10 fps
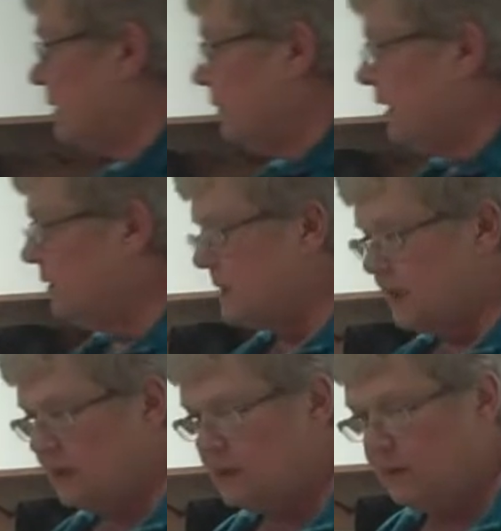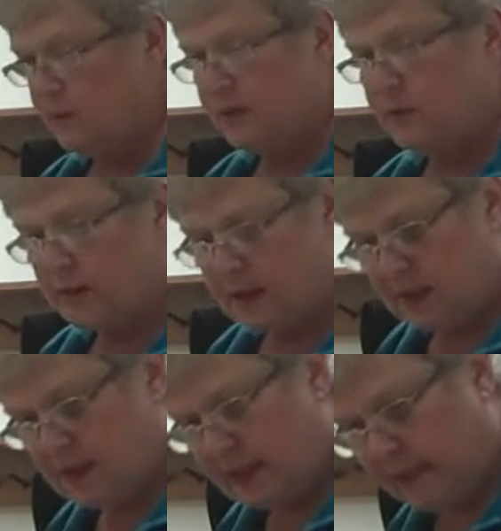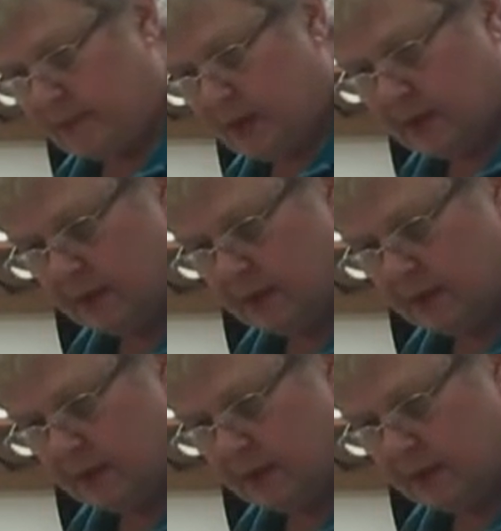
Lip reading: We always get some with twisted stems.